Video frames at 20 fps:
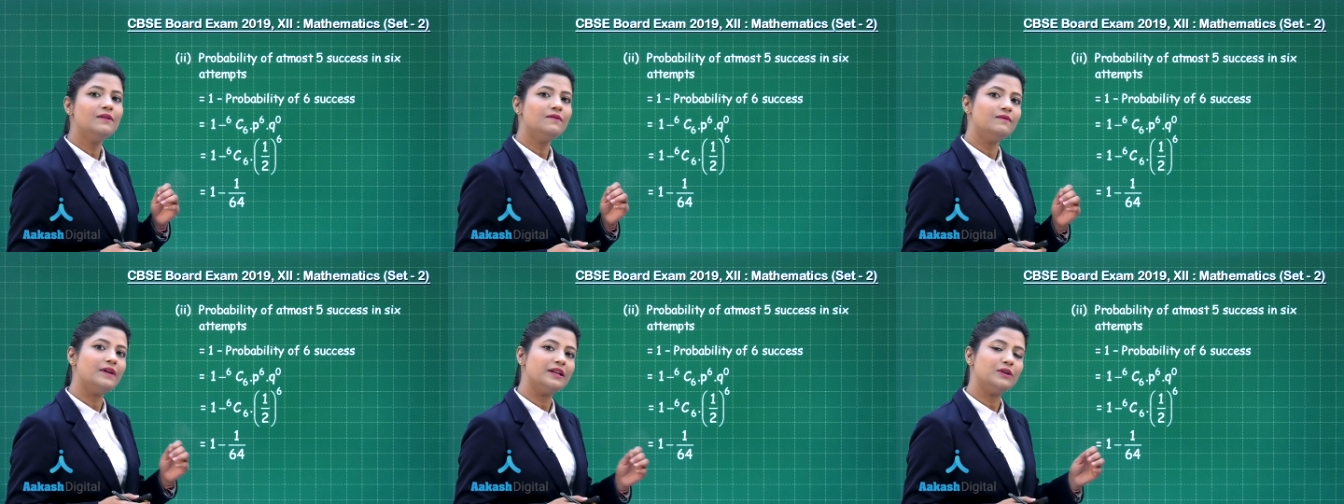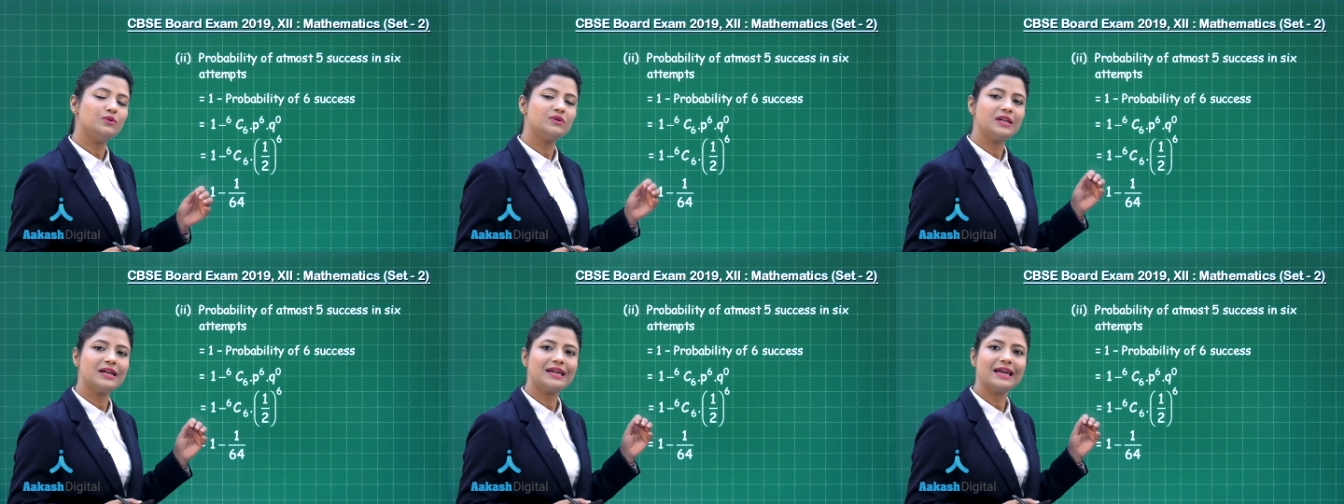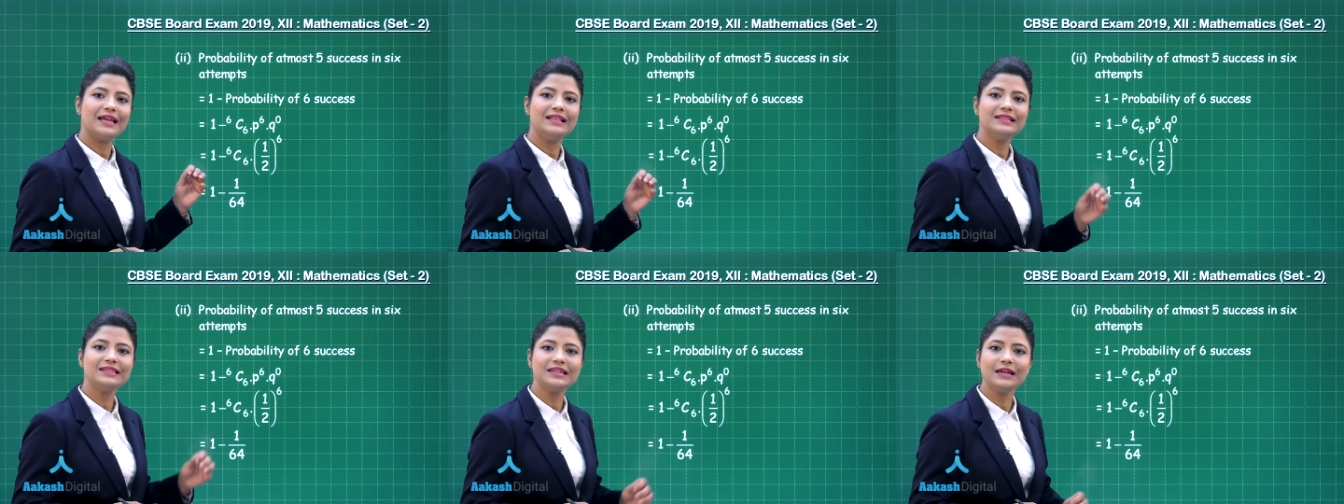where you
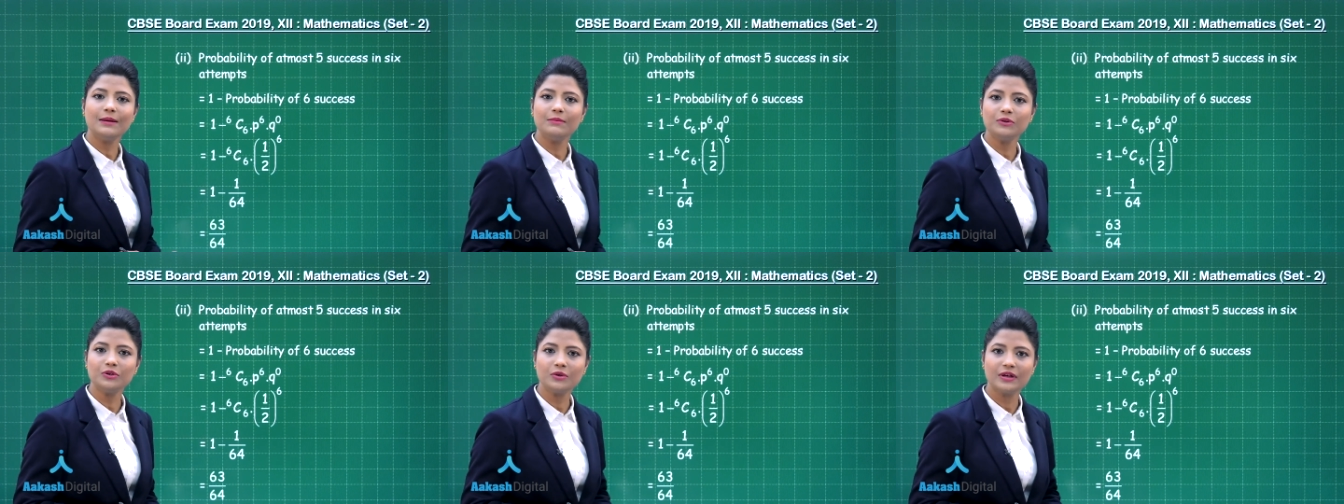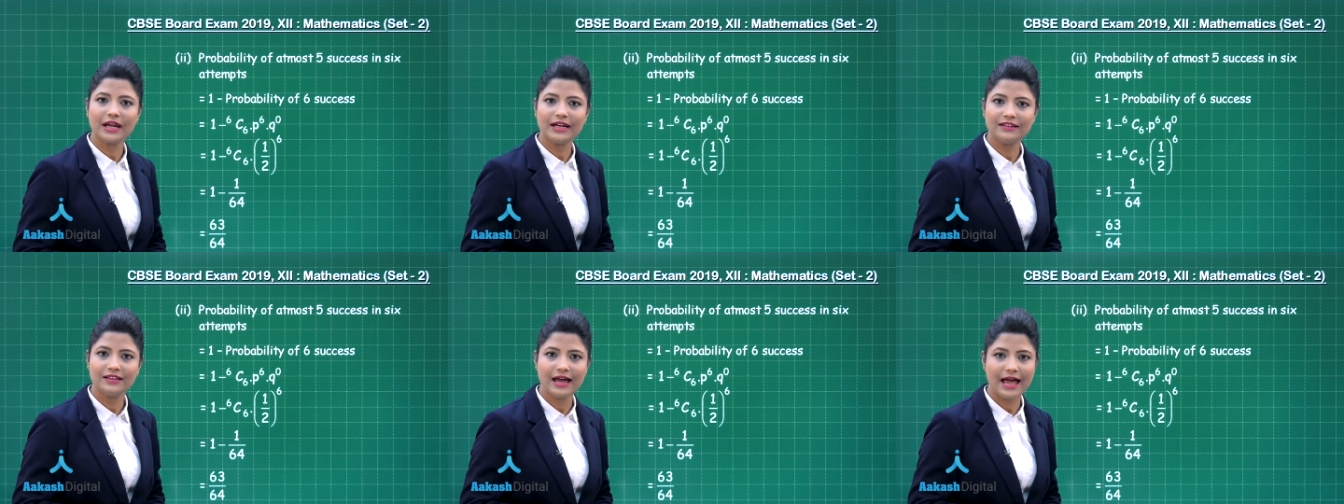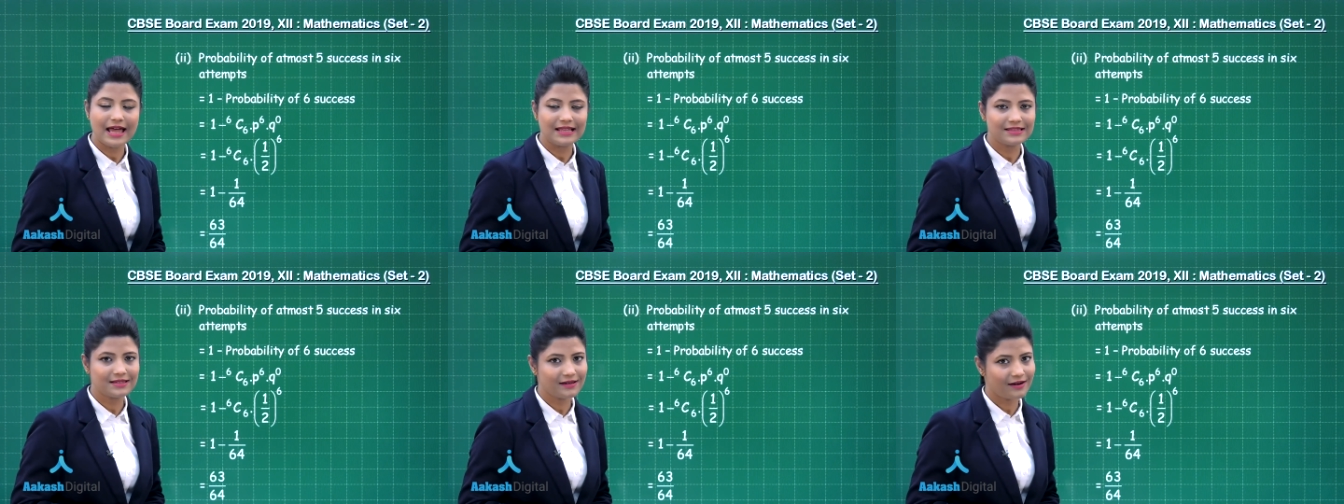take L C M to get the
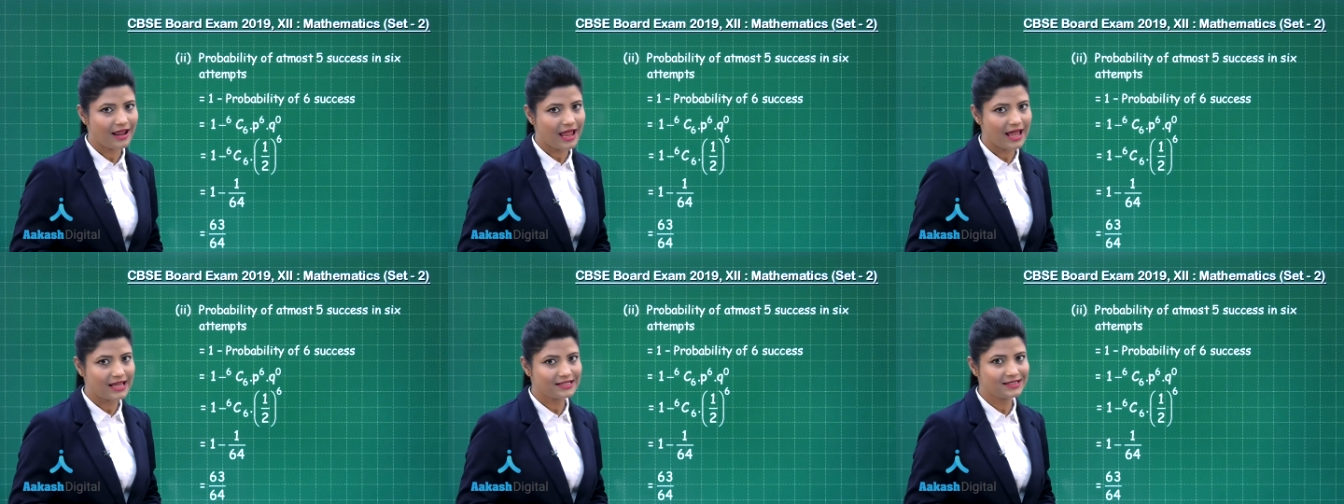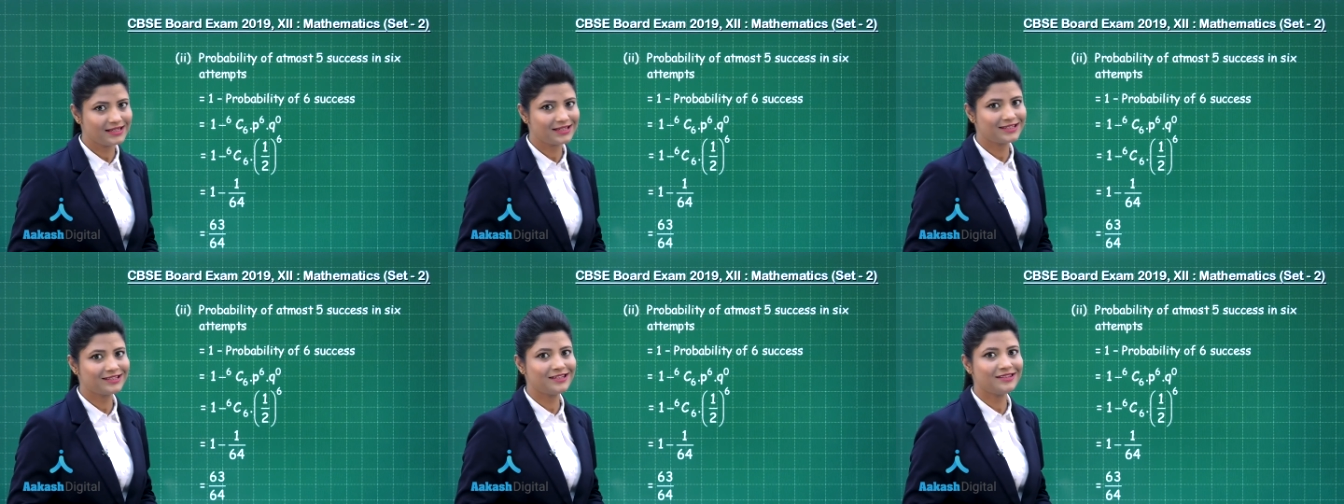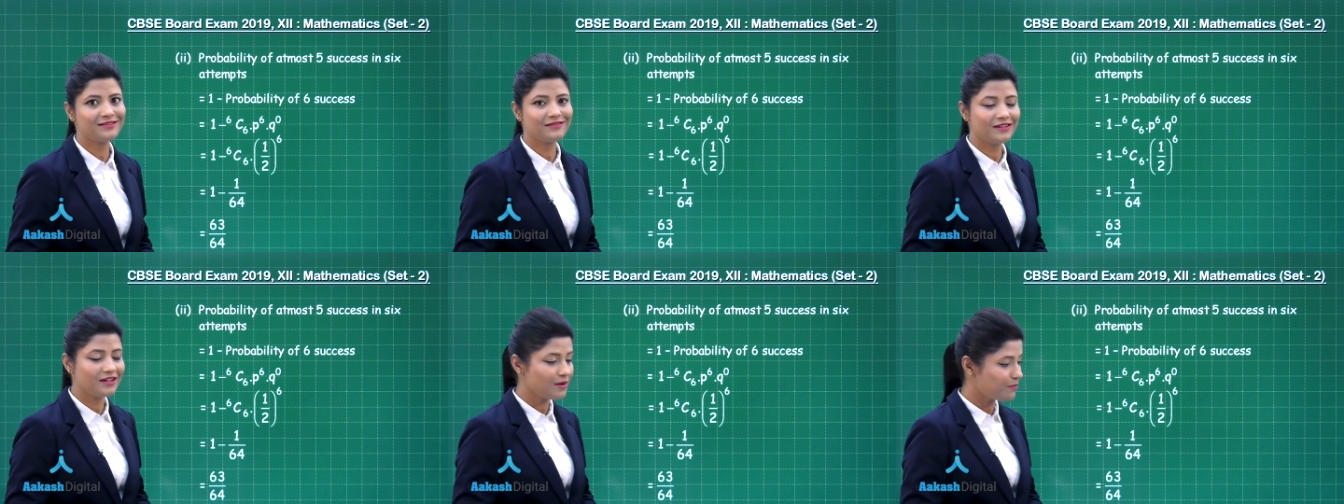answer as
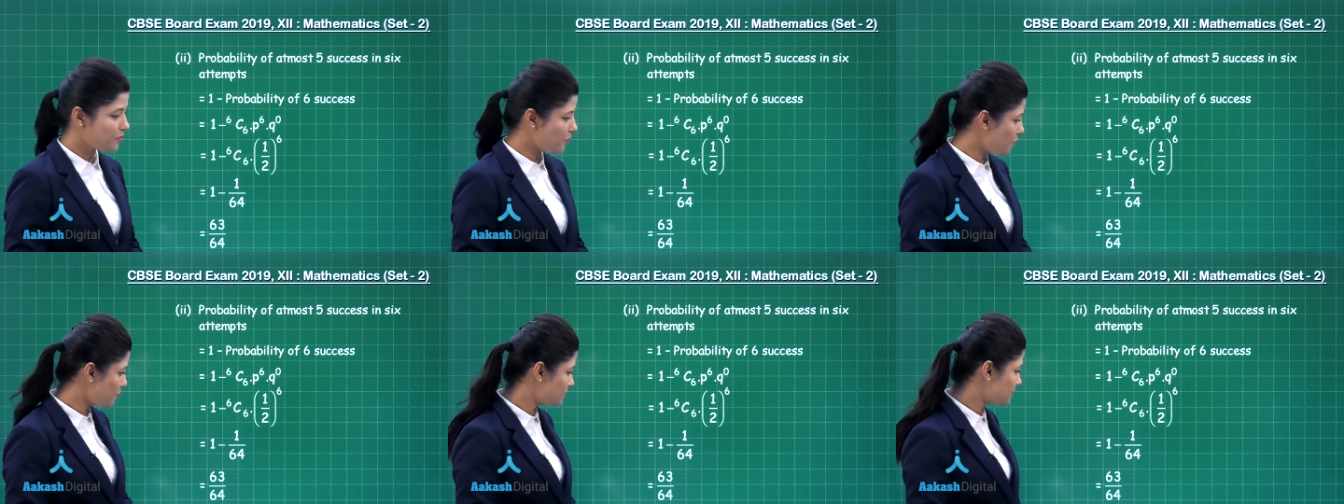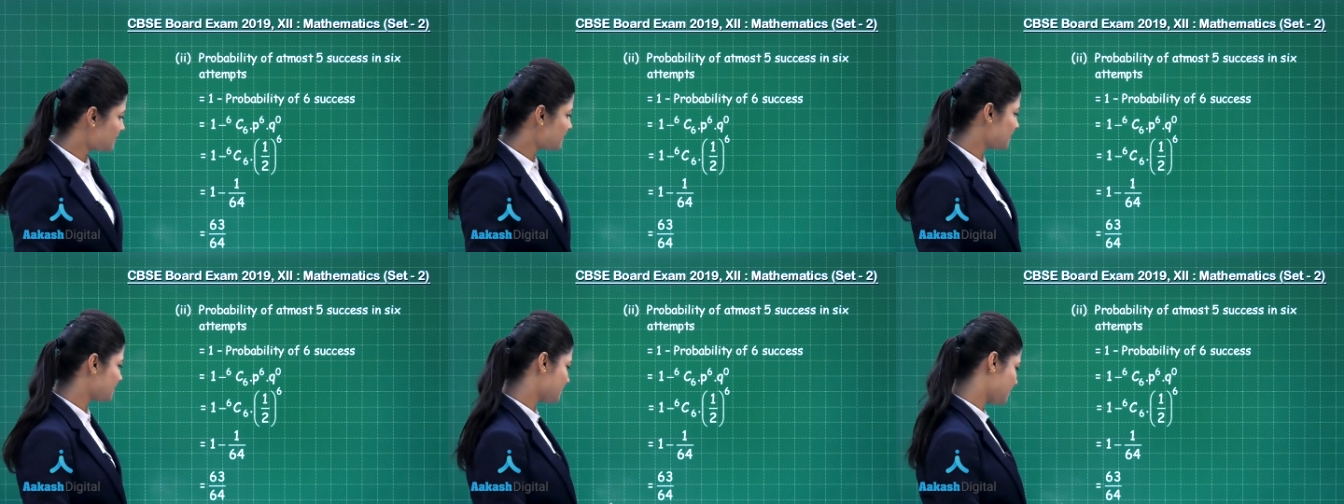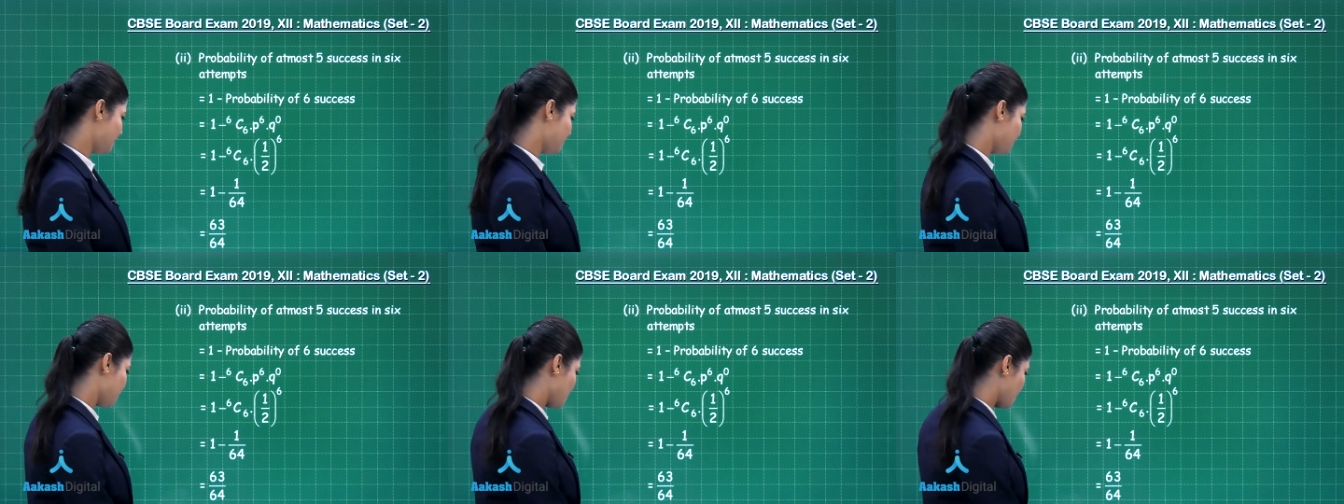sixty-three upon
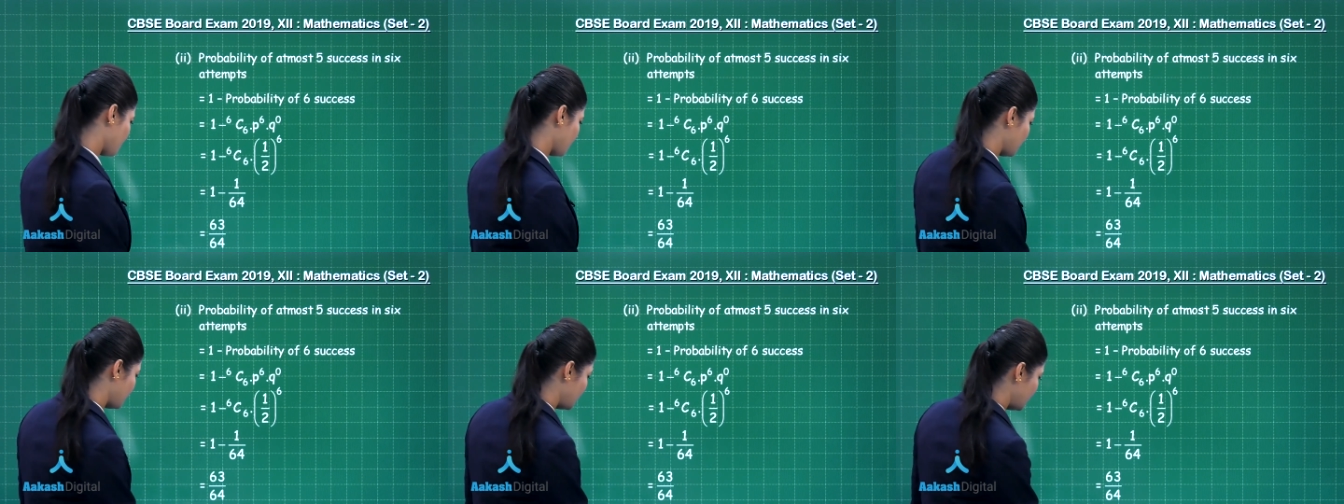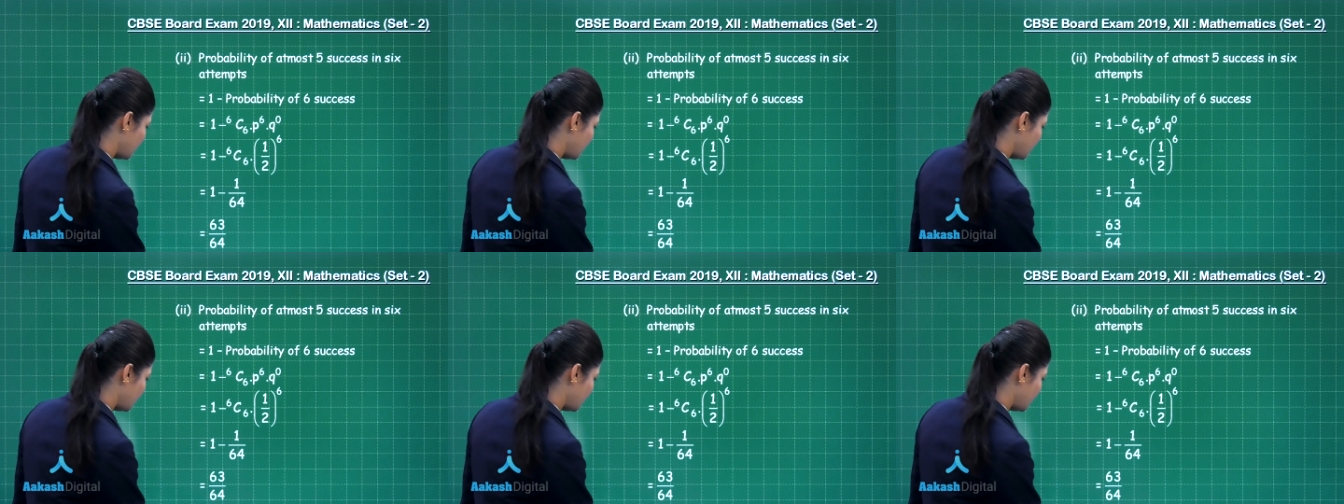sixty-four.